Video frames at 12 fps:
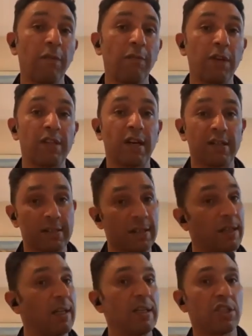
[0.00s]
with Hasan
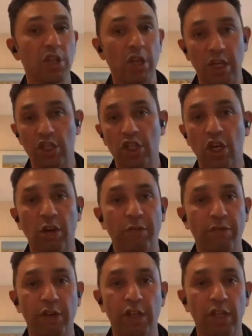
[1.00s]
Ali, Shaheen Shah,
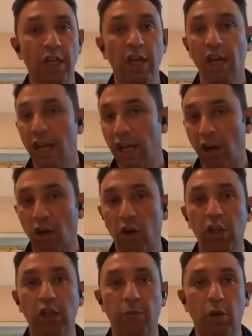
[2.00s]
Afridi, and
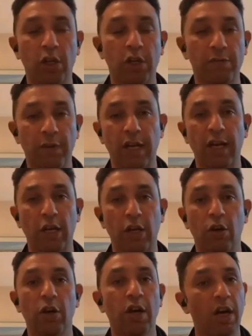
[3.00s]
all the bowlers where I
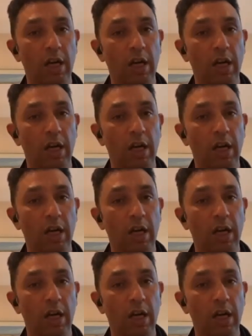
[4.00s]
go.